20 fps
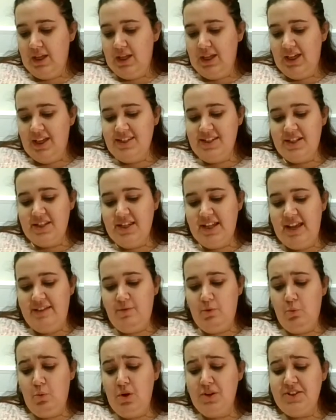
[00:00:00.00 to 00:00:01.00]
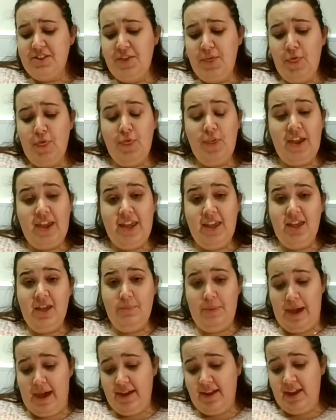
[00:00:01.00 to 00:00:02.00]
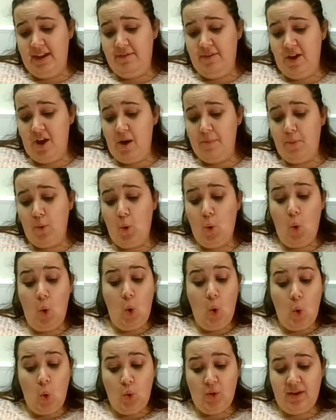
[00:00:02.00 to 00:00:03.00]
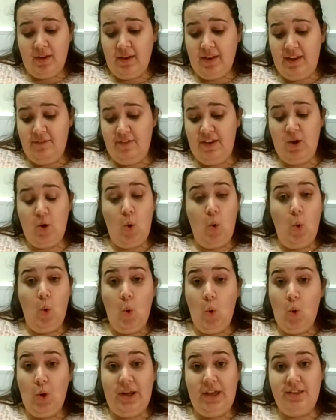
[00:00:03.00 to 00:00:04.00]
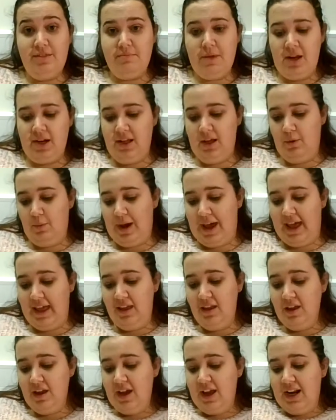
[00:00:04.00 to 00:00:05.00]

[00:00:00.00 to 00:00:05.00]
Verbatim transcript: He didn't even want to think about giving up all giving all his money away,